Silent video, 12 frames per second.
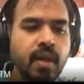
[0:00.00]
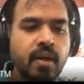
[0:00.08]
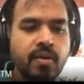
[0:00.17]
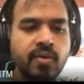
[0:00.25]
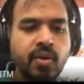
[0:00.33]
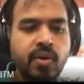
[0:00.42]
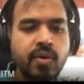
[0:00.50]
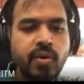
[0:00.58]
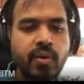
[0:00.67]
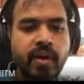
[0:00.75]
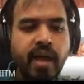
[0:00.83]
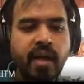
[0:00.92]
so you
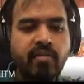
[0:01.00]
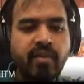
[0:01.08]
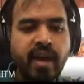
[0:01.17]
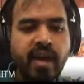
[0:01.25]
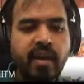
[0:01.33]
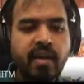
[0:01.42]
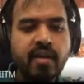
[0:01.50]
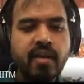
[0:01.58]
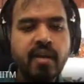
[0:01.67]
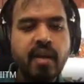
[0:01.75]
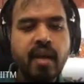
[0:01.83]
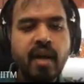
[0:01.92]
take a file,
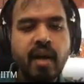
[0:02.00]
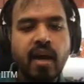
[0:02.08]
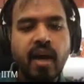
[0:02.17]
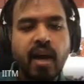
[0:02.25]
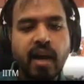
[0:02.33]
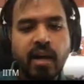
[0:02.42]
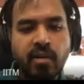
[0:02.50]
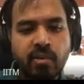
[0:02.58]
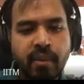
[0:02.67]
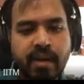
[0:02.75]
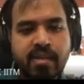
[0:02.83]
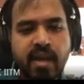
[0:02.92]
you
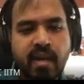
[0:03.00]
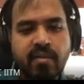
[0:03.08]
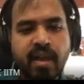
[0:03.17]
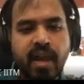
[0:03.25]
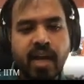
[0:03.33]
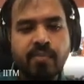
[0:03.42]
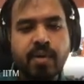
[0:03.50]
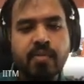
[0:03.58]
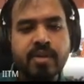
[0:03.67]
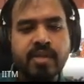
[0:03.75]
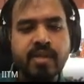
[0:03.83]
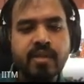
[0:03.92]
must have the write
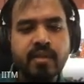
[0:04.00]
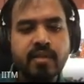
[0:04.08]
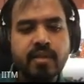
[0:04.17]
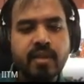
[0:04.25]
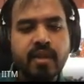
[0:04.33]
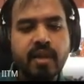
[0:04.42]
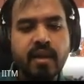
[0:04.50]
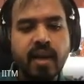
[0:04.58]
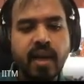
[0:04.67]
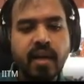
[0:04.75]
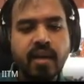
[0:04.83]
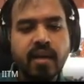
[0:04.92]
permission,
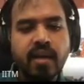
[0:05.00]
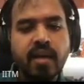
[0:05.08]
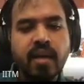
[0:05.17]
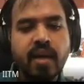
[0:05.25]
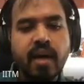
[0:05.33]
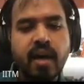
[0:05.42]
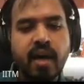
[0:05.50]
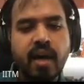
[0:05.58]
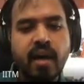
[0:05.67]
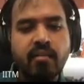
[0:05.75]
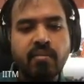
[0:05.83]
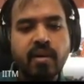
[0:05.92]
right?
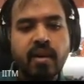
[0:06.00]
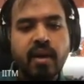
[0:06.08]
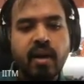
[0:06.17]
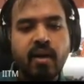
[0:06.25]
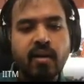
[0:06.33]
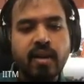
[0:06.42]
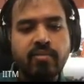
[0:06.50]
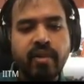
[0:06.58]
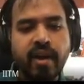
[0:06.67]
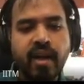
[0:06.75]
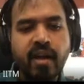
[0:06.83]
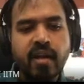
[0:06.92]
um, on that
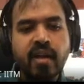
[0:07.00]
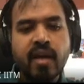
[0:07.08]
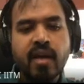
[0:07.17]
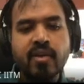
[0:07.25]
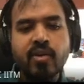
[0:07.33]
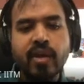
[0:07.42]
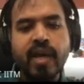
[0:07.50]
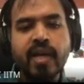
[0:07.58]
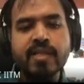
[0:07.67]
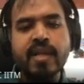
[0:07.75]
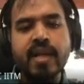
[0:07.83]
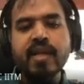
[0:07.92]
file. You take a
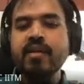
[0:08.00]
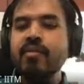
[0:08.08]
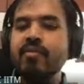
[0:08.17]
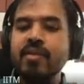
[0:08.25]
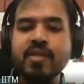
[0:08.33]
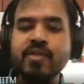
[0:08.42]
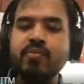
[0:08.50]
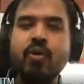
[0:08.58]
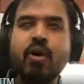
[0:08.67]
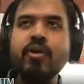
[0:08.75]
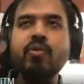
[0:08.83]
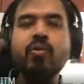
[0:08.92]
string, which is
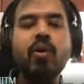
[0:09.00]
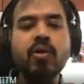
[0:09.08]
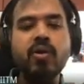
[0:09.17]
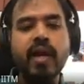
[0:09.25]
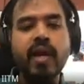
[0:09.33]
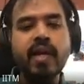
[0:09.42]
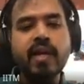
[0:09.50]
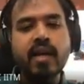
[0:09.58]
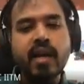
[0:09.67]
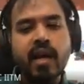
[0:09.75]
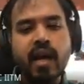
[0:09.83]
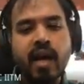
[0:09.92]
what you want to write,
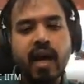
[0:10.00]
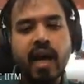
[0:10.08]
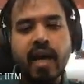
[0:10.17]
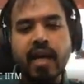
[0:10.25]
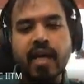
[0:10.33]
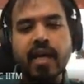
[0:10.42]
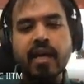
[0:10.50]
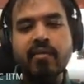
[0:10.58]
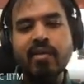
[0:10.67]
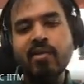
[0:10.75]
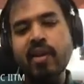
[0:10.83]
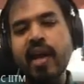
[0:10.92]
and
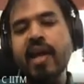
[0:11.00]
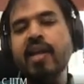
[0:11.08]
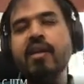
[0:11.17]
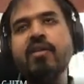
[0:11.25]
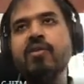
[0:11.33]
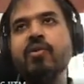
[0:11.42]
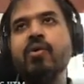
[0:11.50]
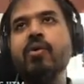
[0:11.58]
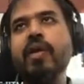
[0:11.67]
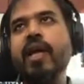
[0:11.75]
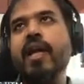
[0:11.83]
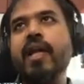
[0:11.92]
when you write, you don't
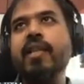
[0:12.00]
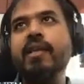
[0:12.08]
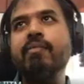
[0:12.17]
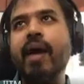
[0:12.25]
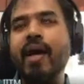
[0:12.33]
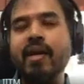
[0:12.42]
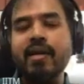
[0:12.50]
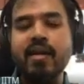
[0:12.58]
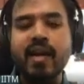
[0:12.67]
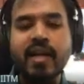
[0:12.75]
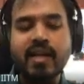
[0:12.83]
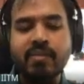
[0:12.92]
get anything back,
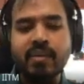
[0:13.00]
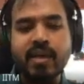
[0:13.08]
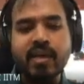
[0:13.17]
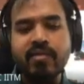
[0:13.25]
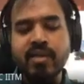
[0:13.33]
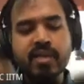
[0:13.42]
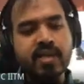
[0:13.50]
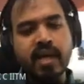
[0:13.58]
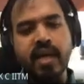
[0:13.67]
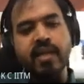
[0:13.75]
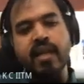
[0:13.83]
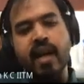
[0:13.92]
right? Typically, we just
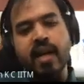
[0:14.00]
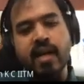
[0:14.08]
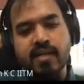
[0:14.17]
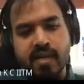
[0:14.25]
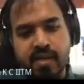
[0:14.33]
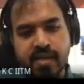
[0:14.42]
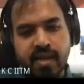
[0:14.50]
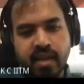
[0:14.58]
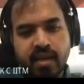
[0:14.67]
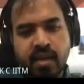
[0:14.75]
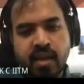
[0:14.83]
say the write has succeeded,